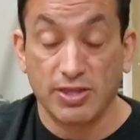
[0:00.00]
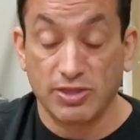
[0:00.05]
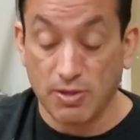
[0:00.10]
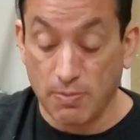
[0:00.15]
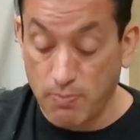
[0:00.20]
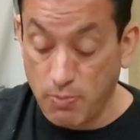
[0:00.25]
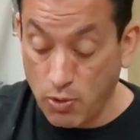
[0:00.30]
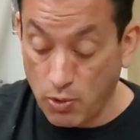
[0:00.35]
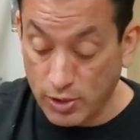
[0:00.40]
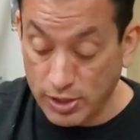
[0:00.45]
The
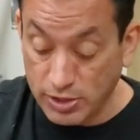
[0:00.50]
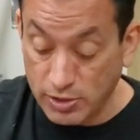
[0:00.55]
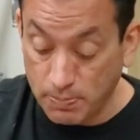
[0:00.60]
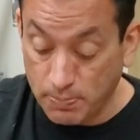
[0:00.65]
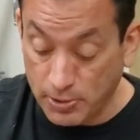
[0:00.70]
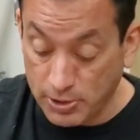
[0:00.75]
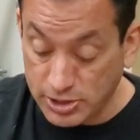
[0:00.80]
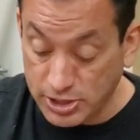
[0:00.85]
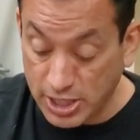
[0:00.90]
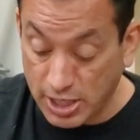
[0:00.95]
more you
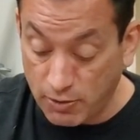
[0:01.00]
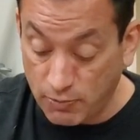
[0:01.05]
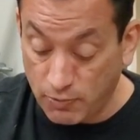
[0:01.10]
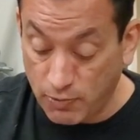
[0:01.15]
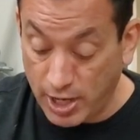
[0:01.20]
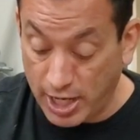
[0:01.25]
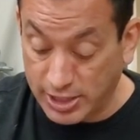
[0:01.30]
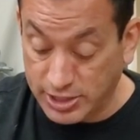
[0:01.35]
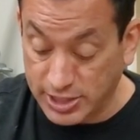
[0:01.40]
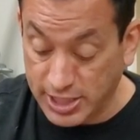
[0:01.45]
push out,
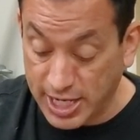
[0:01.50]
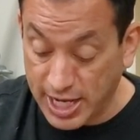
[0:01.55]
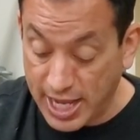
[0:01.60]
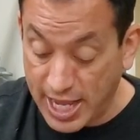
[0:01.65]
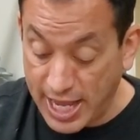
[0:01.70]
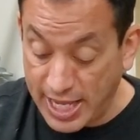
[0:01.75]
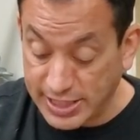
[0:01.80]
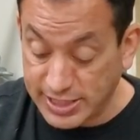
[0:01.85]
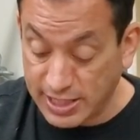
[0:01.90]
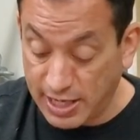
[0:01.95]
watch.
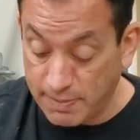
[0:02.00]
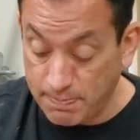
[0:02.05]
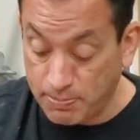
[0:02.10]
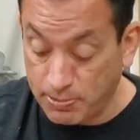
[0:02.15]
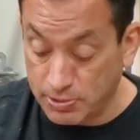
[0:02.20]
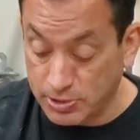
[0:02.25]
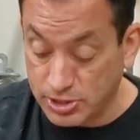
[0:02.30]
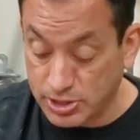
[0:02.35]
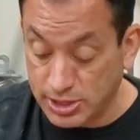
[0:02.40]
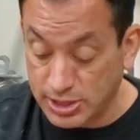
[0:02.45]
As I
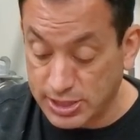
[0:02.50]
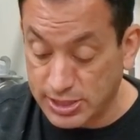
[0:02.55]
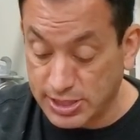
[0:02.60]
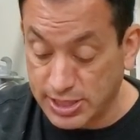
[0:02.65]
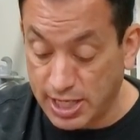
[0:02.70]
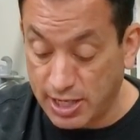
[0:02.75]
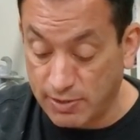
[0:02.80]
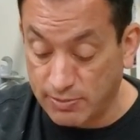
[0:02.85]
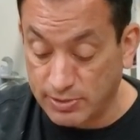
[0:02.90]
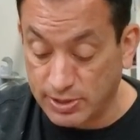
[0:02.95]
push this
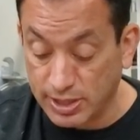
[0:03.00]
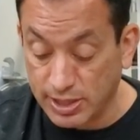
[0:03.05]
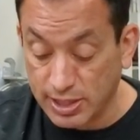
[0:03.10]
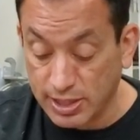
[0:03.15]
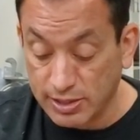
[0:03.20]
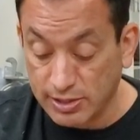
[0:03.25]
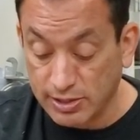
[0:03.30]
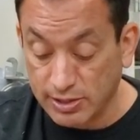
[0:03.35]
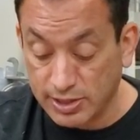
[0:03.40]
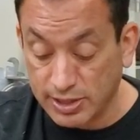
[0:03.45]
out,
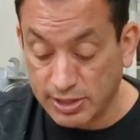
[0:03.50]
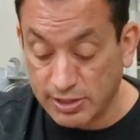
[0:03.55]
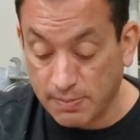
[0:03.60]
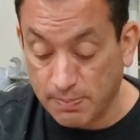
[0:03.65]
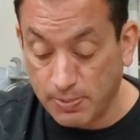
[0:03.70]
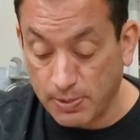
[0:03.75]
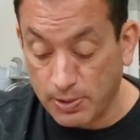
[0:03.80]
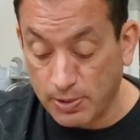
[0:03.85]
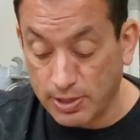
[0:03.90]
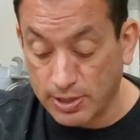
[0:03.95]
look at the
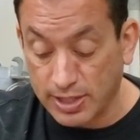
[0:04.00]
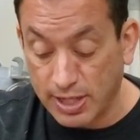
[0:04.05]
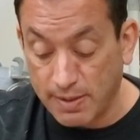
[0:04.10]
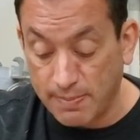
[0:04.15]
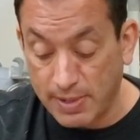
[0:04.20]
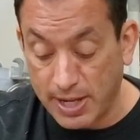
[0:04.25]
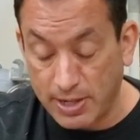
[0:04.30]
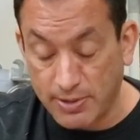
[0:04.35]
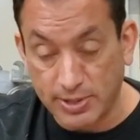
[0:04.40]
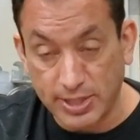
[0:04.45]
ball
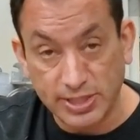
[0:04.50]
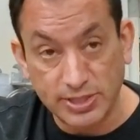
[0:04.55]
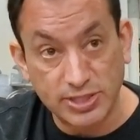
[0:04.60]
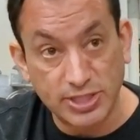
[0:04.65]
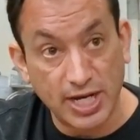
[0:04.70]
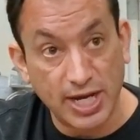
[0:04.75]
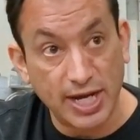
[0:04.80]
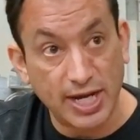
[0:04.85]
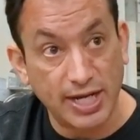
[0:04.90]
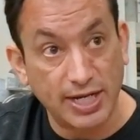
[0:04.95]
come out and
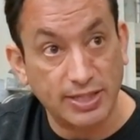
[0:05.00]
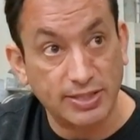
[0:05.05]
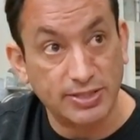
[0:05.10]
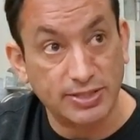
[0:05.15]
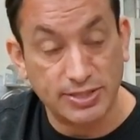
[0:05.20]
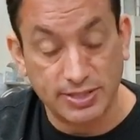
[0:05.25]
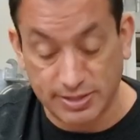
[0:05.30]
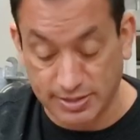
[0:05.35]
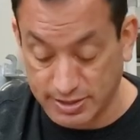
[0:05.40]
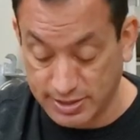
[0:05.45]
change.
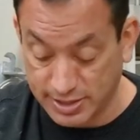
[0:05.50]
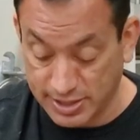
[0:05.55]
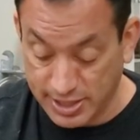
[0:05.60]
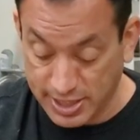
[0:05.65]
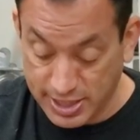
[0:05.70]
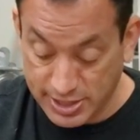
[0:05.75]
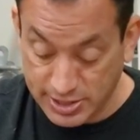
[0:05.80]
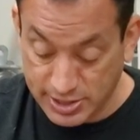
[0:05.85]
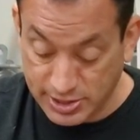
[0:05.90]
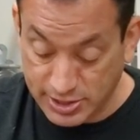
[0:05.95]

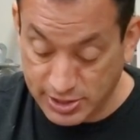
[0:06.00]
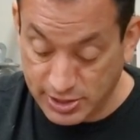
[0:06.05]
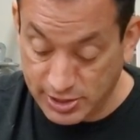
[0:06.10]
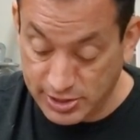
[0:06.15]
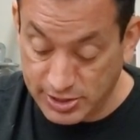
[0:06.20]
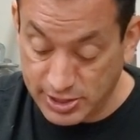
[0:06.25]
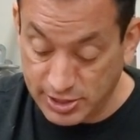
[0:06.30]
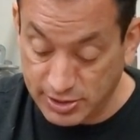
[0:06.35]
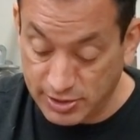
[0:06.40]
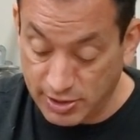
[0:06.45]
It's
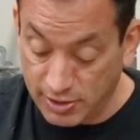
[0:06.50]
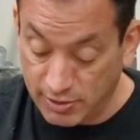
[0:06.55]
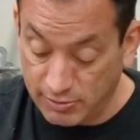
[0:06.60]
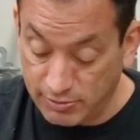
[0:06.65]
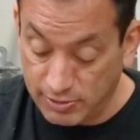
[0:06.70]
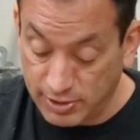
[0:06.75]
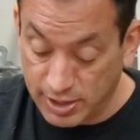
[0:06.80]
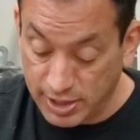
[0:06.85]
good to go